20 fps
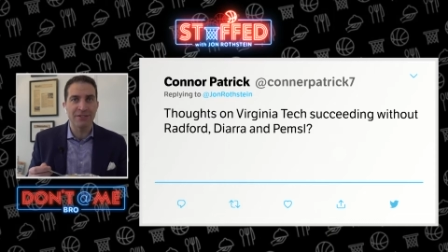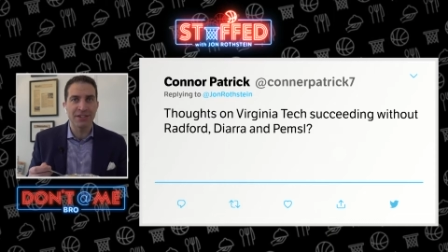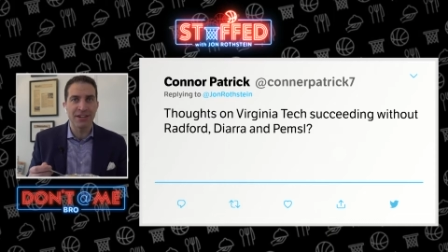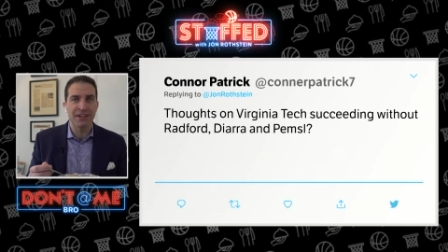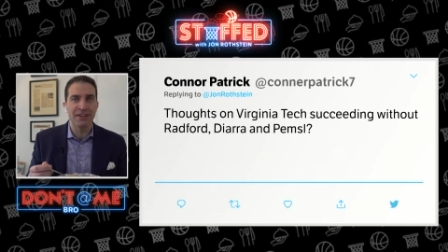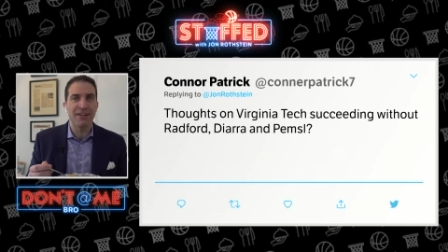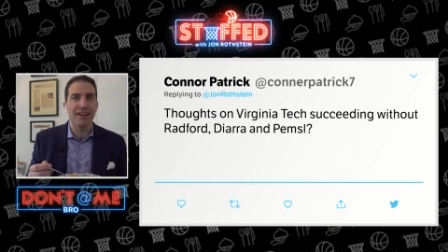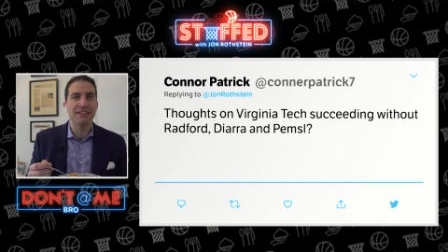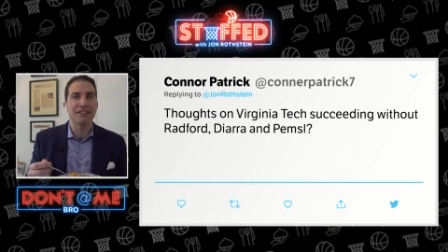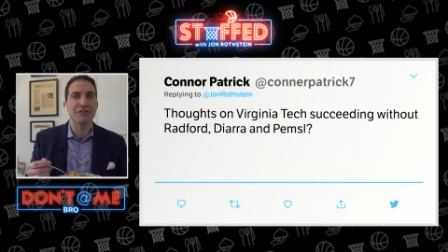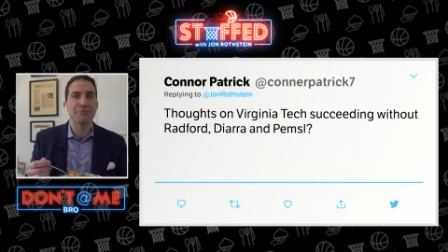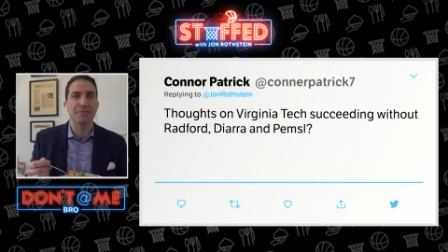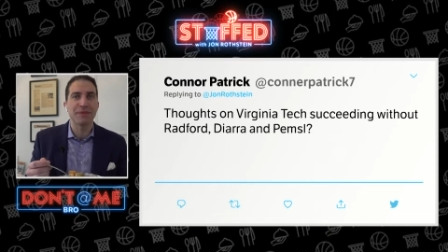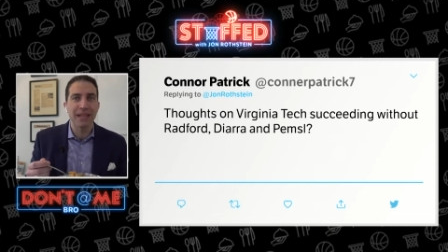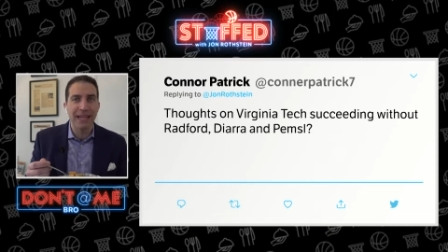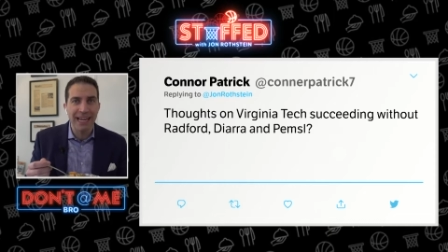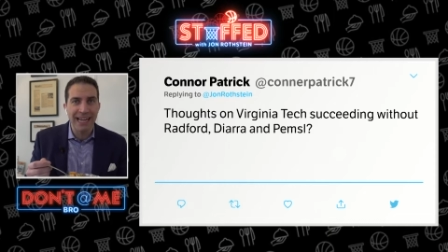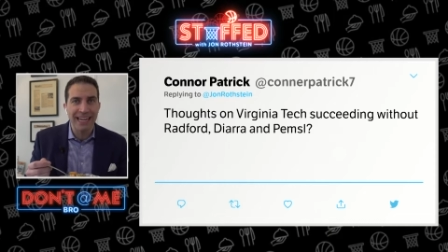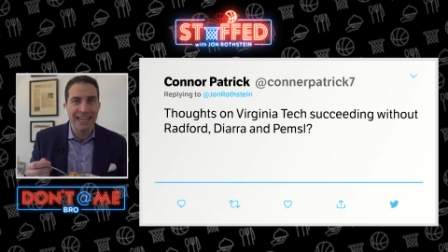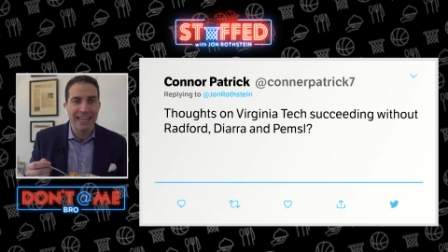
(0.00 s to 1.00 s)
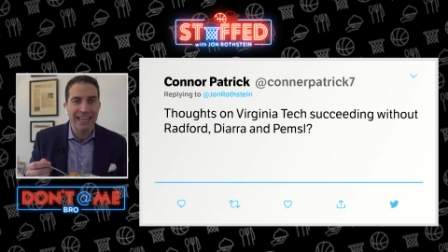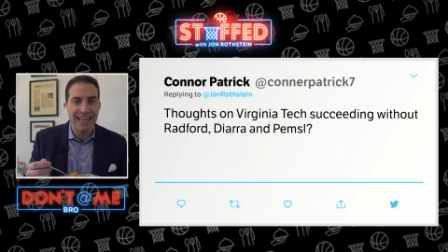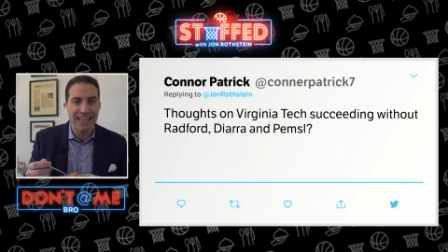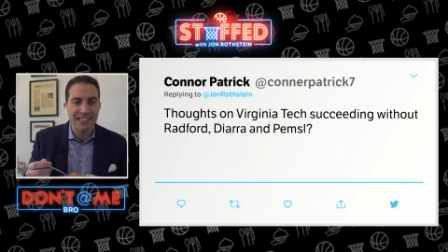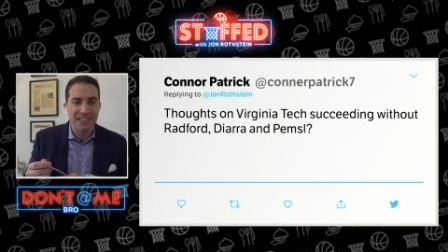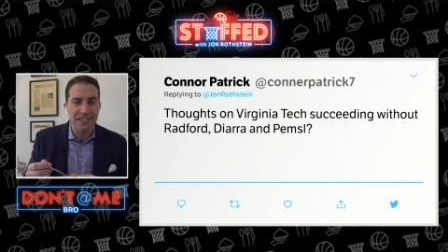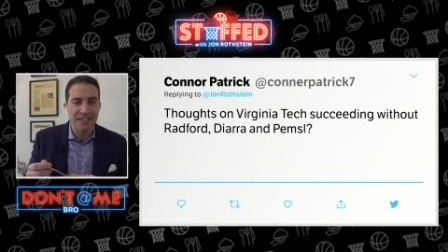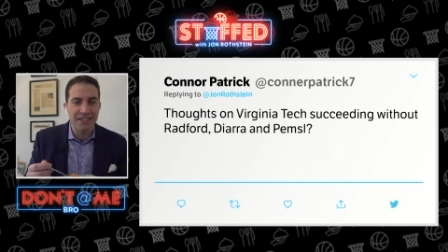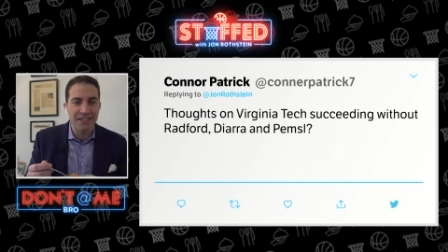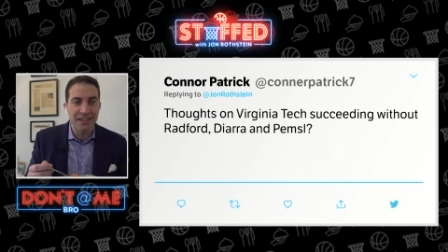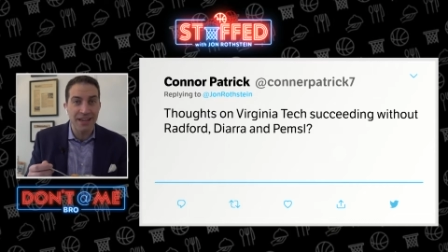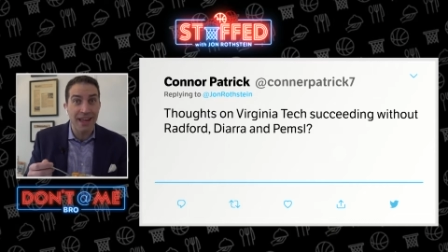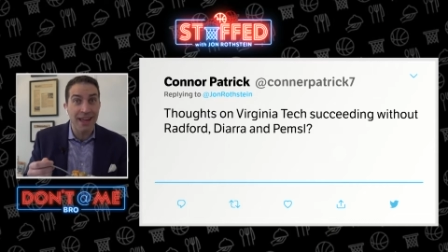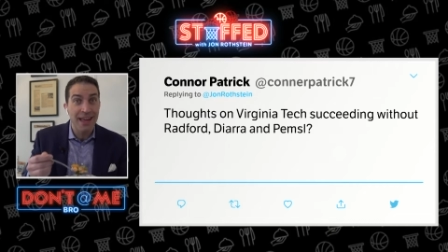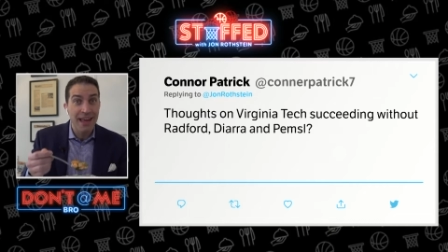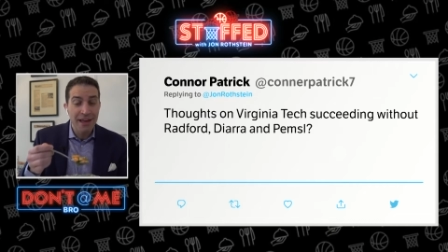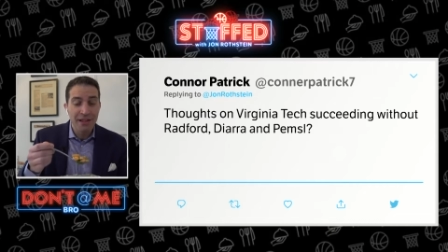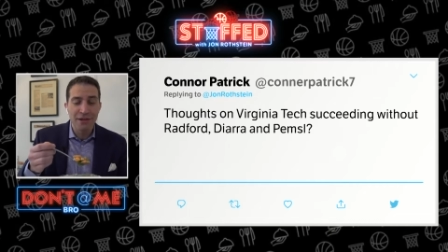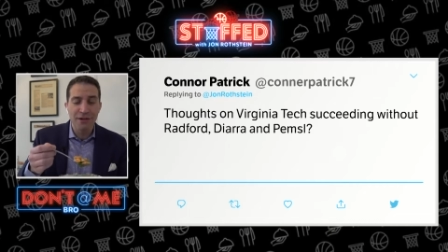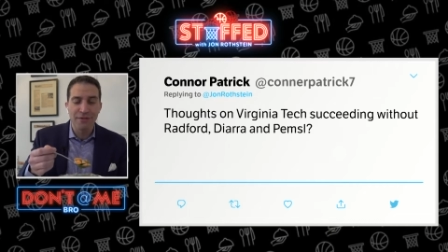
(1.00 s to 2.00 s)
and they're not just playing in the ACC,
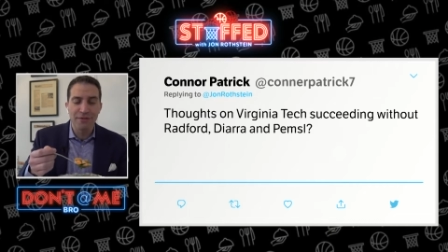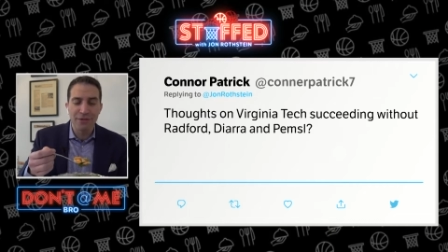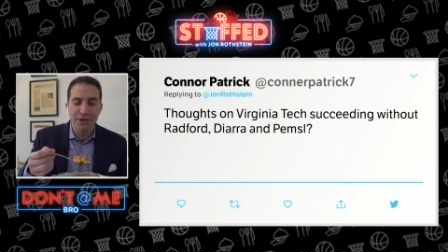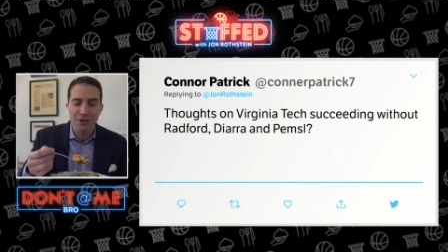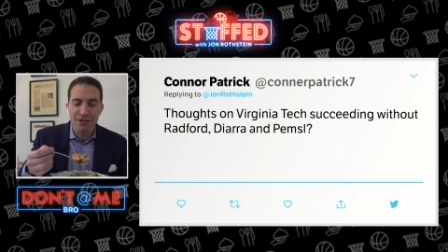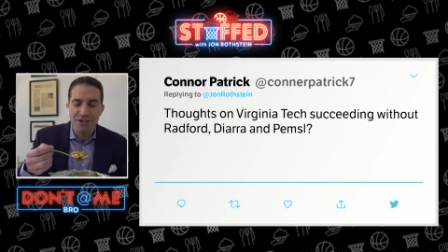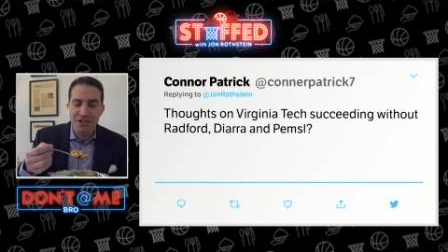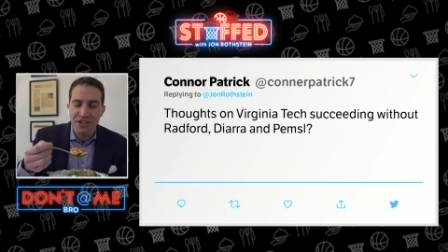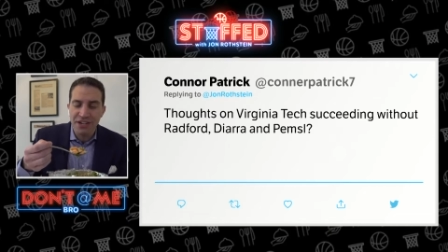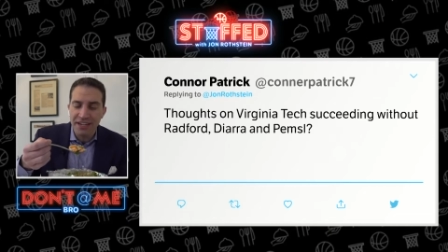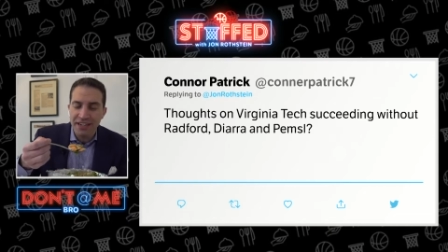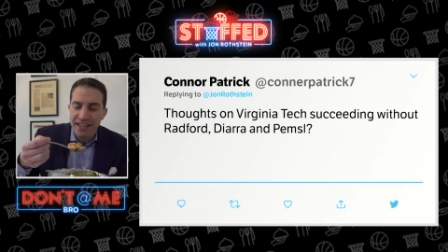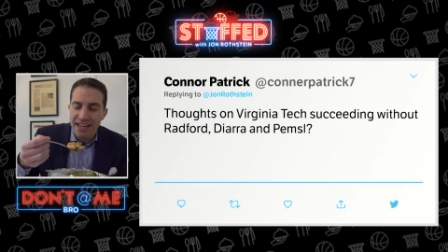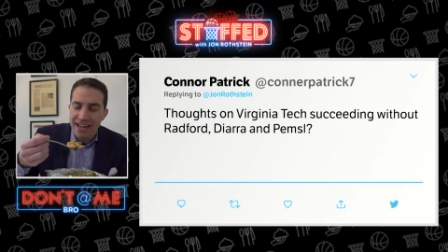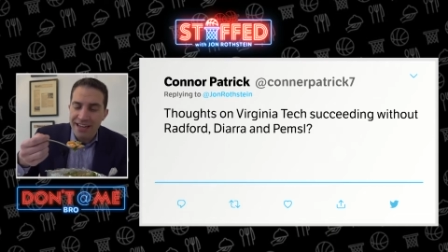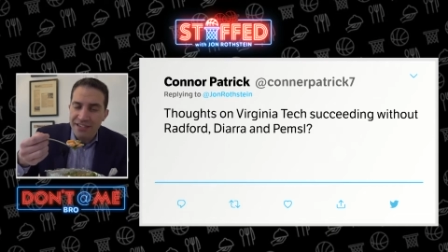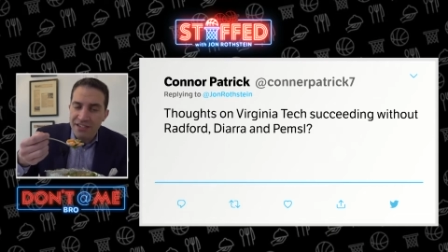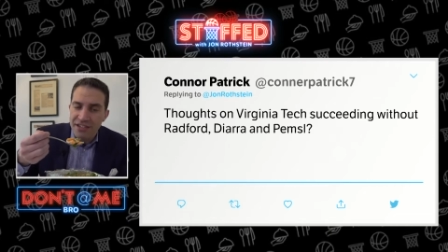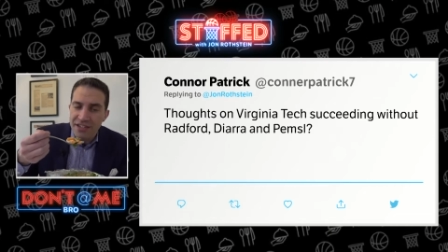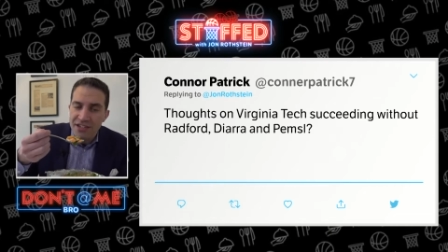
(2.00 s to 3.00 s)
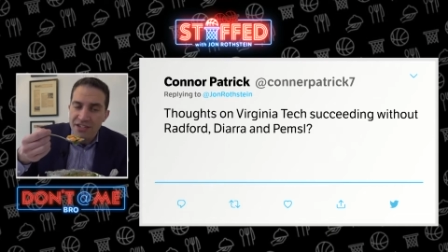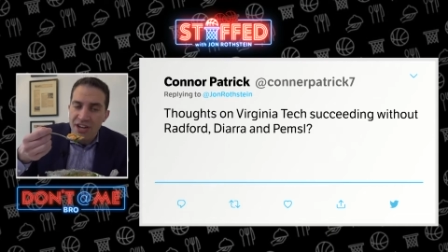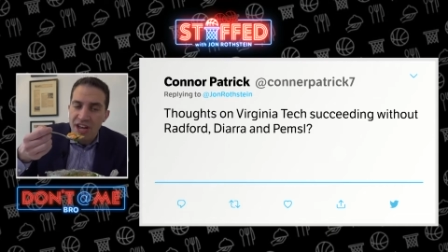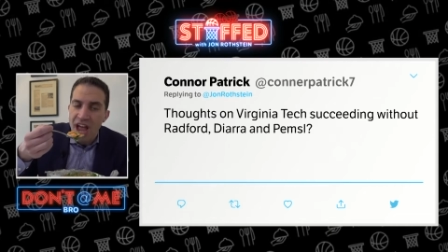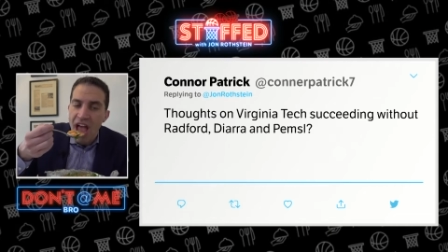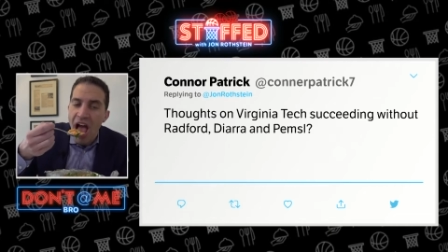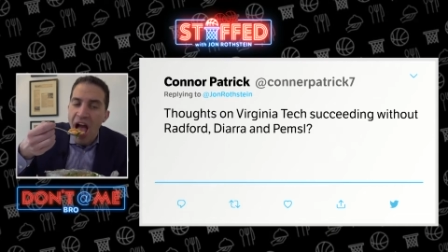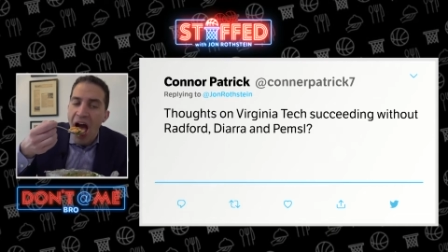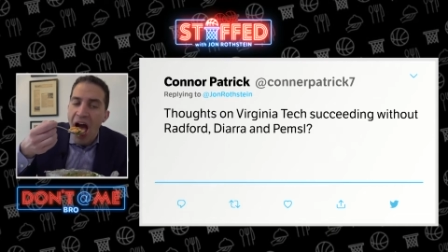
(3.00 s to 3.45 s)
they're flourishing in the ACC.